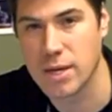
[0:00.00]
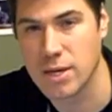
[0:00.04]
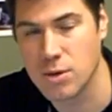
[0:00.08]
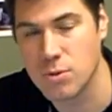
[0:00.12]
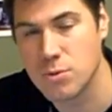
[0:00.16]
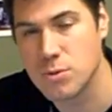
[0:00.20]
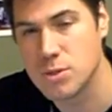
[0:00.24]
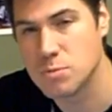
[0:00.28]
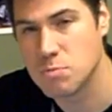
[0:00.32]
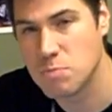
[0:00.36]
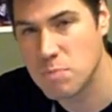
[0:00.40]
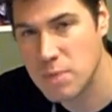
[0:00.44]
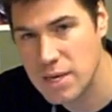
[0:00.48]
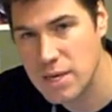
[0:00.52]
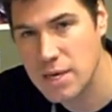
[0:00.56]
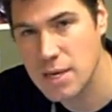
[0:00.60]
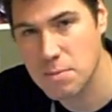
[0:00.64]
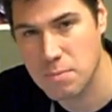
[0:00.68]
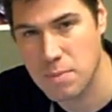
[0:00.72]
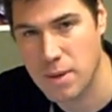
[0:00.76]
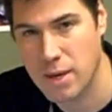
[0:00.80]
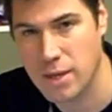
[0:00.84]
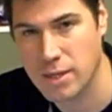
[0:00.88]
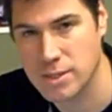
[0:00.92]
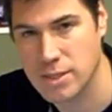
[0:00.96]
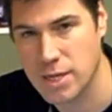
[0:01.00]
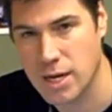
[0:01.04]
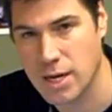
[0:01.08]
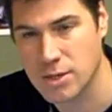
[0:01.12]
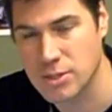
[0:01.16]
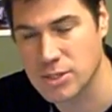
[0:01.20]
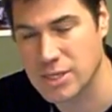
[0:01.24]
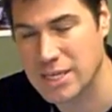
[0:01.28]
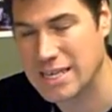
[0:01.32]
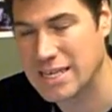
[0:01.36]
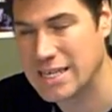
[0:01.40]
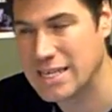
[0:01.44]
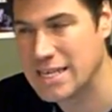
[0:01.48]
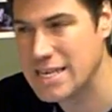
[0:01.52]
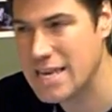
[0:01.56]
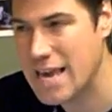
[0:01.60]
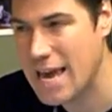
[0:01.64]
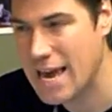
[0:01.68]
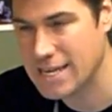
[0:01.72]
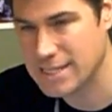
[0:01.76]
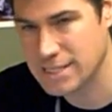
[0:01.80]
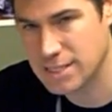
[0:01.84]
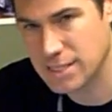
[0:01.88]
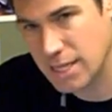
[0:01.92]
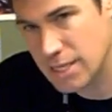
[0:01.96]
who was being picked on. I was like,
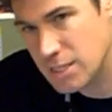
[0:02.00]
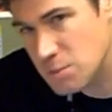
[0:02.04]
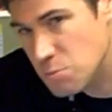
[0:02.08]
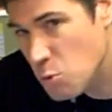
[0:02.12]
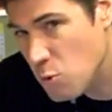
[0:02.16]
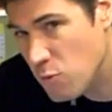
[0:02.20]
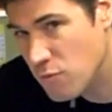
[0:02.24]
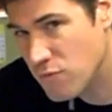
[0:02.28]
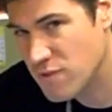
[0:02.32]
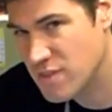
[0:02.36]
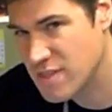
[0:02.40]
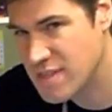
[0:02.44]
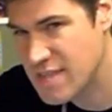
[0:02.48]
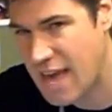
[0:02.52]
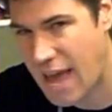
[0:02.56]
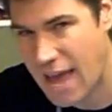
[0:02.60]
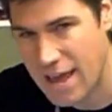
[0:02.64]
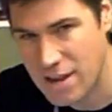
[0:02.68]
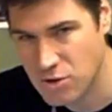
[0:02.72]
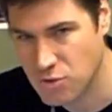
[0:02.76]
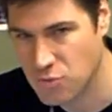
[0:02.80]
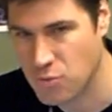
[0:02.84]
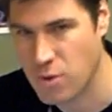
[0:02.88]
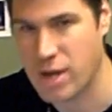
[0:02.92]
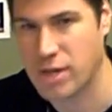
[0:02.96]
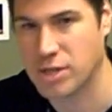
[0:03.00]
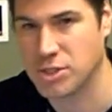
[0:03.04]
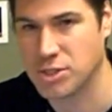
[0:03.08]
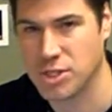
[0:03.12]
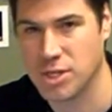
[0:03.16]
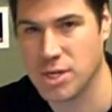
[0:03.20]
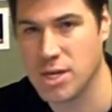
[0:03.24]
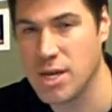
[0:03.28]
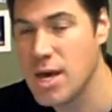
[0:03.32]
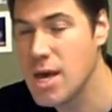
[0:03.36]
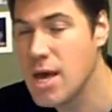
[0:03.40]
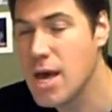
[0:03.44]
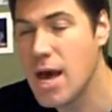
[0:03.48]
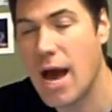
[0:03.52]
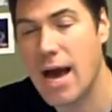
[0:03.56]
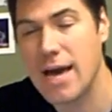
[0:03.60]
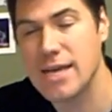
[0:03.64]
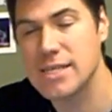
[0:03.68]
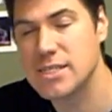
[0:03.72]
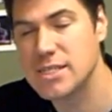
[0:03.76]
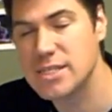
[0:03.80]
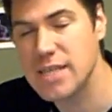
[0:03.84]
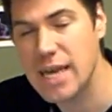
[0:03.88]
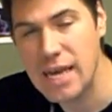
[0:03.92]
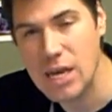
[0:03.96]
yes, let's move that direction. I
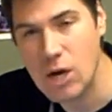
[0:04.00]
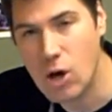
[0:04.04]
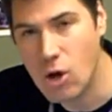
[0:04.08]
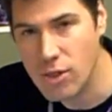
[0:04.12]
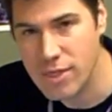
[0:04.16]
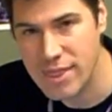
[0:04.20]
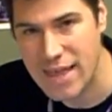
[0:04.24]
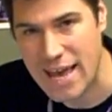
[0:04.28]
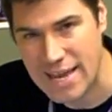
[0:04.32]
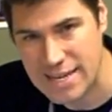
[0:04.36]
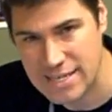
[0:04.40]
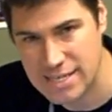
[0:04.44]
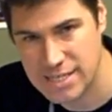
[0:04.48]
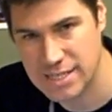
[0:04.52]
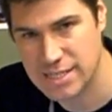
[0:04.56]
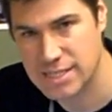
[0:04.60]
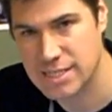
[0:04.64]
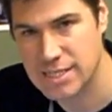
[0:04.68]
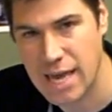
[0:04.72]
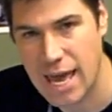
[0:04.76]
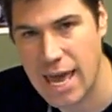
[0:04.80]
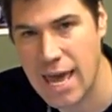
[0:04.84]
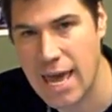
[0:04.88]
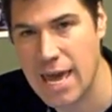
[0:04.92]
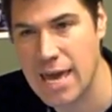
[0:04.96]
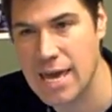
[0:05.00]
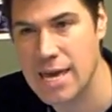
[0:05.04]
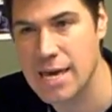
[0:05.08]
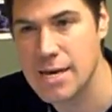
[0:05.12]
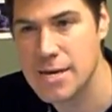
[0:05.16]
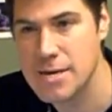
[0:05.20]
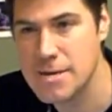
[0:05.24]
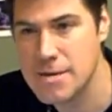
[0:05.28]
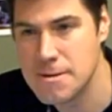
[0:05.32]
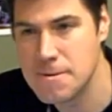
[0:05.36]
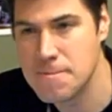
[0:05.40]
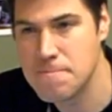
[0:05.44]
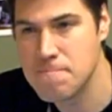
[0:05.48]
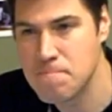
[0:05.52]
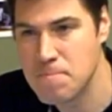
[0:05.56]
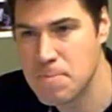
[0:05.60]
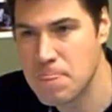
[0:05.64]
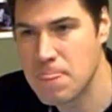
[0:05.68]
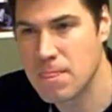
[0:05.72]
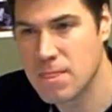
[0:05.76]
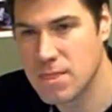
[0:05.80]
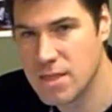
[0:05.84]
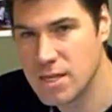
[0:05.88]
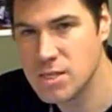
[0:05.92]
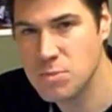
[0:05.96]
say all that to say
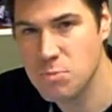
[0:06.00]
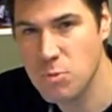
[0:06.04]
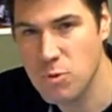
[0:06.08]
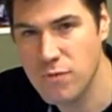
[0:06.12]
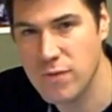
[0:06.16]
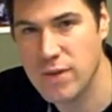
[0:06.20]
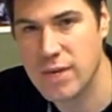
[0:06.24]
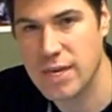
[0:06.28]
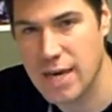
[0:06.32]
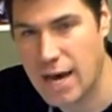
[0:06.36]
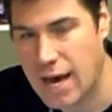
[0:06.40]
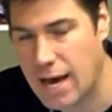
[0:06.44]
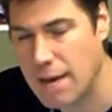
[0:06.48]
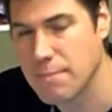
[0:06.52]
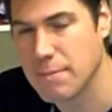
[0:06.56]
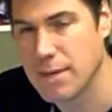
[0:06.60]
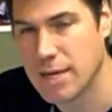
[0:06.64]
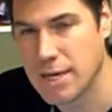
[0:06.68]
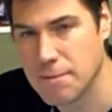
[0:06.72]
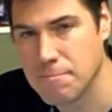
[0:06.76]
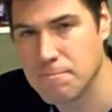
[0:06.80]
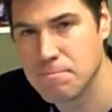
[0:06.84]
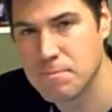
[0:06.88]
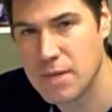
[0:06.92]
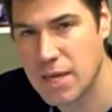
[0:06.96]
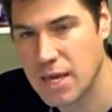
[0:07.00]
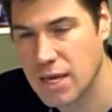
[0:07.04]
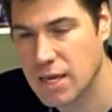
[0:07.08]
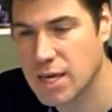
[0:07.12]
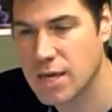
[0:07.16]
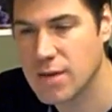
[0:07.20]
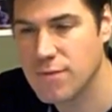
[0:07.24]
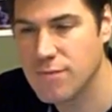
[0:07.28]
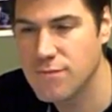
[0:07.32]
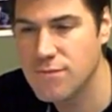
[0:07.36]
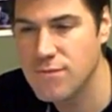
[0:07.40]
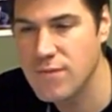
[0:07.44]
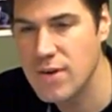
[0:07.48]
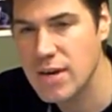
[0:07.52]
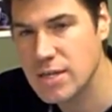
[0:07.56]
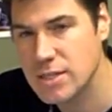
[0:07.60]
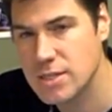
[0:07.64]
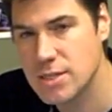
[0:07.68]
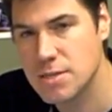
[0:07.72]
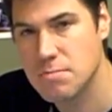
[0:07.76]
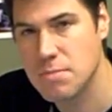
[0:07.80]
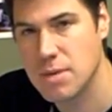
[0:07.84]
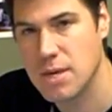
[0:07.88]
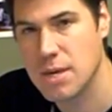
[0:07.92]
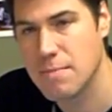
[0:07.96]
this movie got me. It
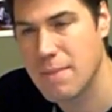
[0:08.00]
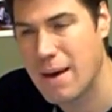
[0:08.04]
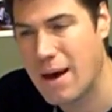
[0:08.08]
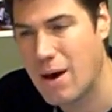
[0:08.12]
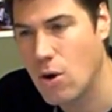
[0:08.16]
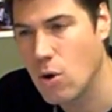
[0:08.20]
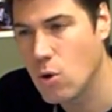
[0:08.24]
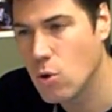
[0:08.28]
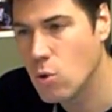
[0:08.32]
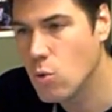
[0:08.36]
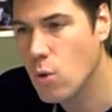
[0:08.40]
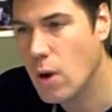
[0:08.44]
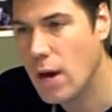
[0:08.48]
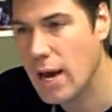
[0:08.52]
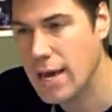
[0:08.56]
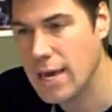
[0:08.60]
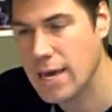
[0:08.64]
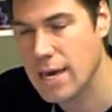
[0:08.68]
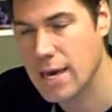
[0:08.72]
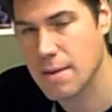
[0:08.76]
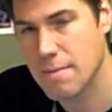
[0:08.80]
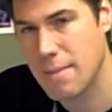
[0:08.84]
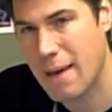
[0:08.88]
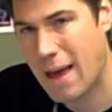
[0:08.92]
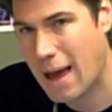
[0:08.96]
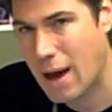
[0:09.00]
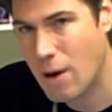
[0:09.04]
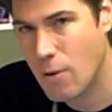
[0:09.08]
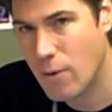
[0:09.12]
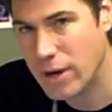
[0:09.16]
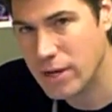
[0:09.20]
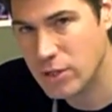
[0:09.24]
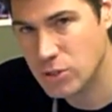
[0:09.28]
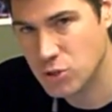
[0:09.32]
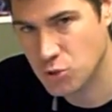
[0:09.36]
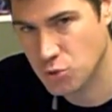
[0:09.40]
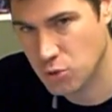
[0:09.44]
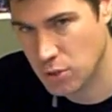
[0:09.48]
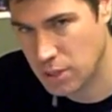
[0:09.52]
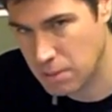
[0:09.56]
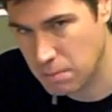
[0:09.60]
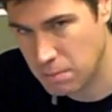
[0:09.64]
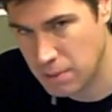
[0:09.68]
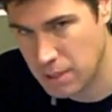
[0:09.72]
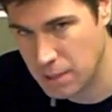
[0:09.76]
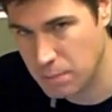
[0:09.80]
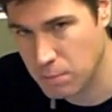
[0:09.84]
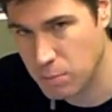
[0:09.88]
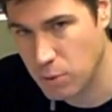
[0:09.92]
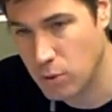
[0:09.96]
convicted me about who I am, how I treat
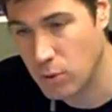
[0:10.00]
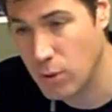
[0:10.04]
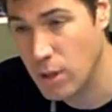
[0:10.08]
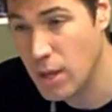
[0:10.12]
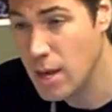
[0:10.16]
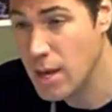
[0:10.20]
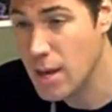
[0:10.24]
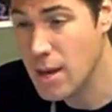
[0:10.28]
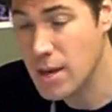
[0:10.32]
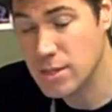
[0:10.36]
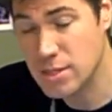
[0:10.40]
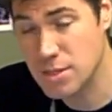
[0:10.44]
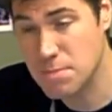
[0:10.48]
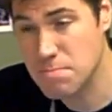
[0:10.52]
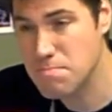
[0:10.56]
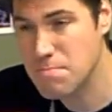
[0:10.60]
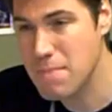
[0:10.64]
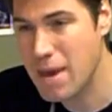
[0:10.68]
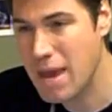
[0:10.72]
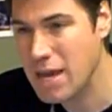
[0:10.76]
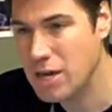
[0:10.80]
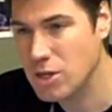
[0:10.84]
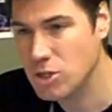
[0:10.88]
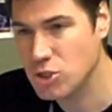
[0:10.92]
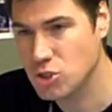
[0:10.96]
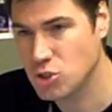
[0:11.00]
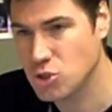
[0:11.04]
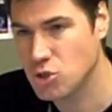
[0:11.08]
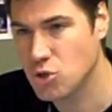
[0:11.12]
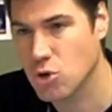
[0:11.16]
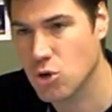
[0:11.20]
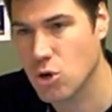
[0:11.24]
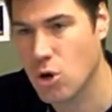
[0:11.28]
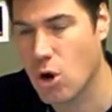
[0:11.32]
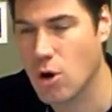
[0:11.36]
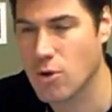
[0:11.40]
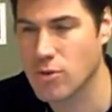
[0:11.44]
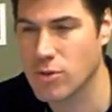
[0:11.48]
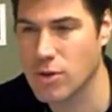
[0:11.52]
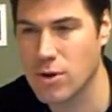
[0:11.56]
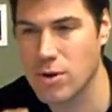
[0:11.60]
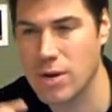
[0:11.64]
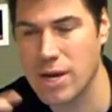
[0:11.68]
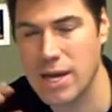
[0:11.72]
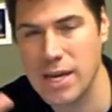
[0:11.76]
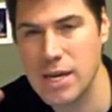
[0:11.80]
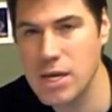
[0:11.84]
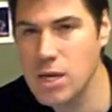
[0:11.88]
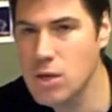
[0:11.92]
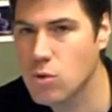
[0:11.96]
people, to make sure are there
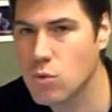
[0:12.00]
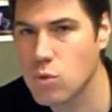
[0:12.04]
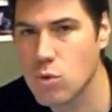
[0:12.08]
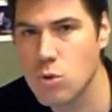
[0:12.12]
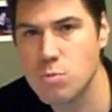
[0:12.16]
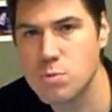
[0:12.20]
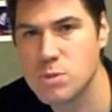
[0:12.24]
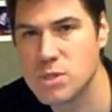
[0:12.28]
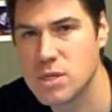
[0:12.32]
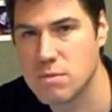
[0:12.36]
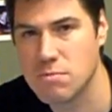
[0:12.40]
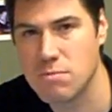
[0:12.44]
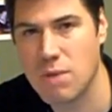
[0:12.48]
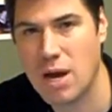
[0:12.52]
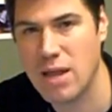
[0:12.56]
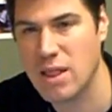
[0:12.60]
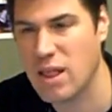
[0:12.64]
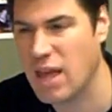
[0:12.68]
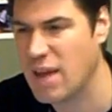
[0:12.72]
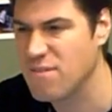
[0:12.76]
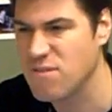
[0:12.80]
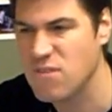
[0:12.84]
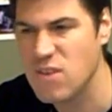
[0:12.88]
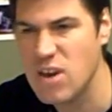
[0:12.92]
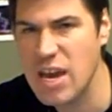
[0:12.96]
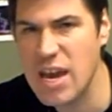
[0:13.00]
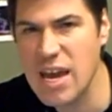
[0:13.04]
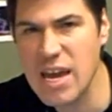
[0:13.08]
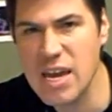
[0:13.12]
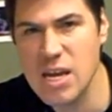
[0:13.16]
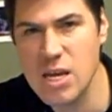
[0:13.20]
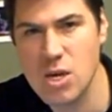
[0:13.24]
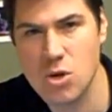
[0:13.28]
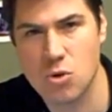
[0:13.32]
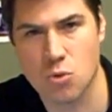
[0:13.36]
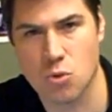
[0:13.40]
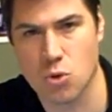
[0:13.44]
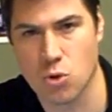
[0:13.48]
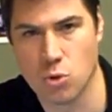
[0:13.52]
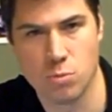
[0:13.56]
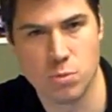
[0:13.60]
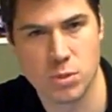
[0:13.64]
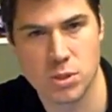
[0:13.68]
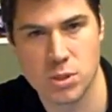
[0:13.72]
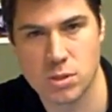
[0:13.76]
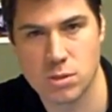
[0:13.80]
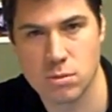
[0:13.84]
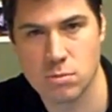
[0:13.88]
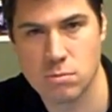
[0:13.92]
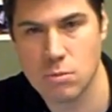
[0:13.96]
any groups in my life, any
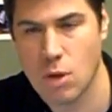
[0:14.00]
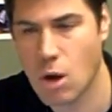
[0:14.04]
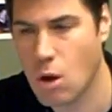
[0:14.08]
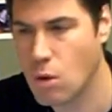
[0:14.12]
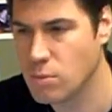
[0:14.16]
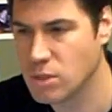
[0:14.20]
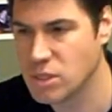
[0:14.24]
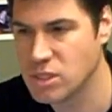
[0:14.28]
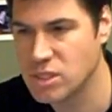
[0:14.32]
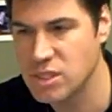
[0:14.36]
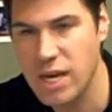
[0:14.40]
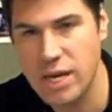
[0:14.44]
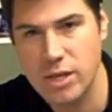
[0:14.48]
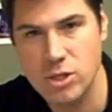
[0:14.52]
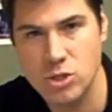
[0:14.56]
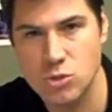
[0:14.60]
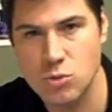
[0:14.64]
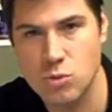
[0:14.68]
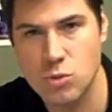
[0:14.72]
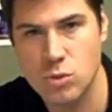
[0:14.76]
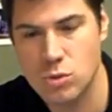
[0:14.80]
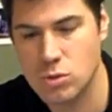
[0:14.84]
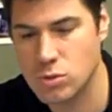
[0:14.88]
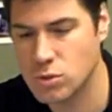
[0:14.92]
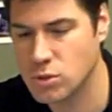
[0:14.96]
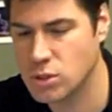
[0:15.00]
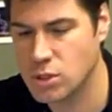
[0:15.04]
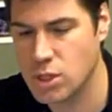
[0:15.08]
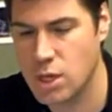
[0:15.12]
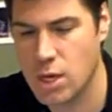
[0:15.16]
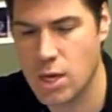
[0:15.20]
groups, homosexuals,